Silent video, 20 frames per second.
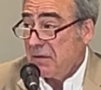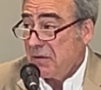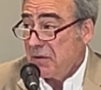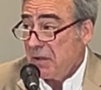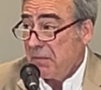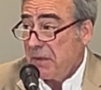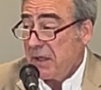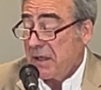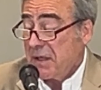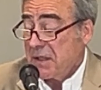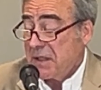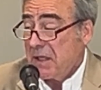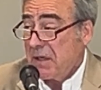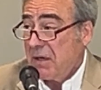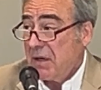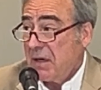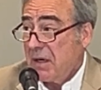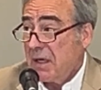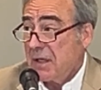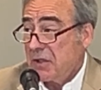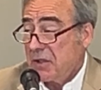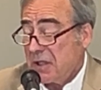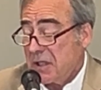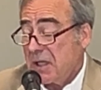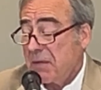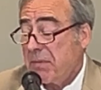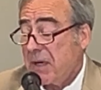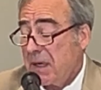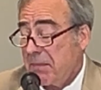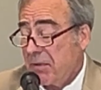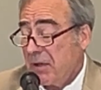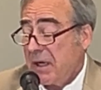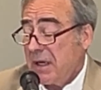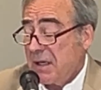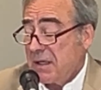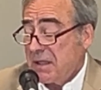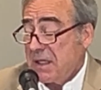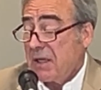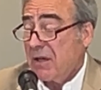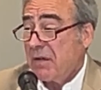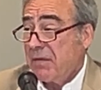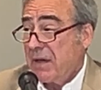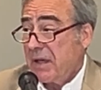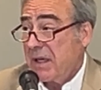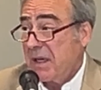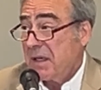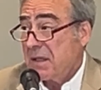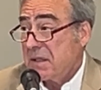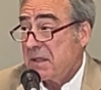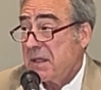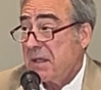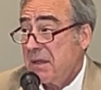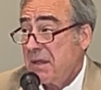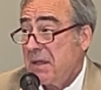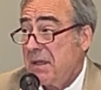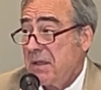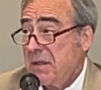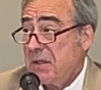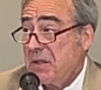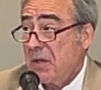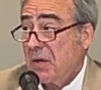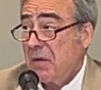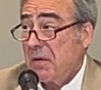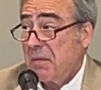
should be considered, not just the pipeline itself, I guess. So